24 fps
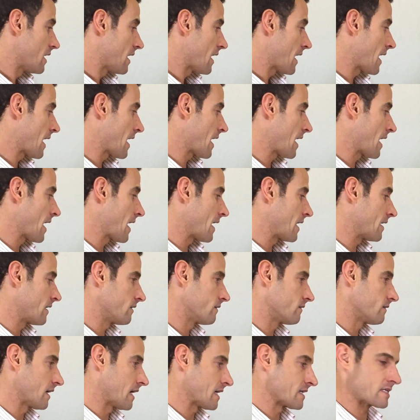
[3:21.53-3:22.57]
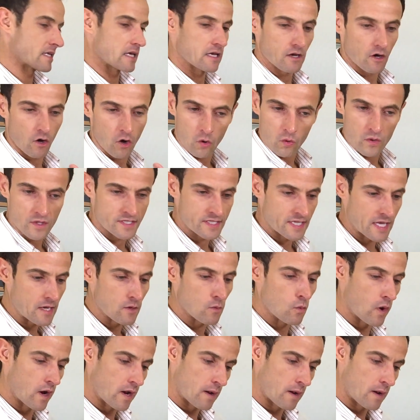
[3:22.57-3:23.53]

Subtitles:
And as I always say,